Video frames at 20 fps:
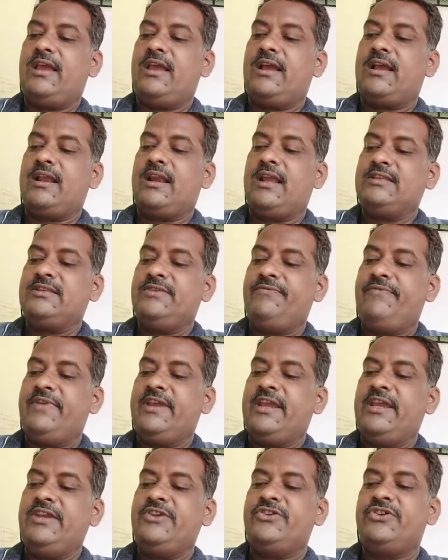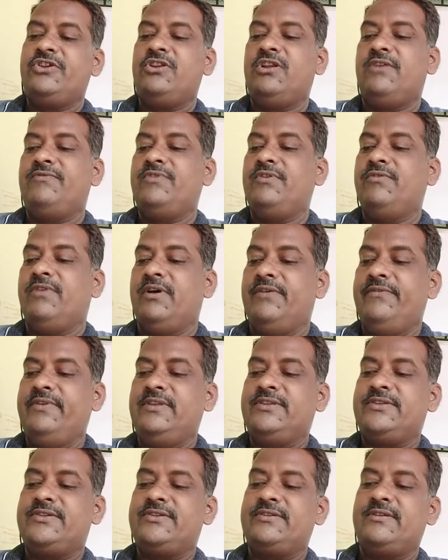classification of the
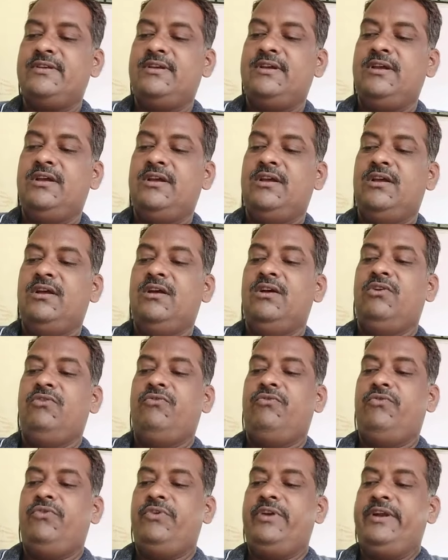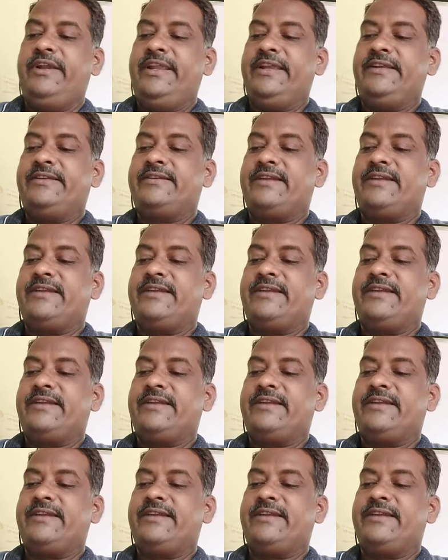vowels, phonetic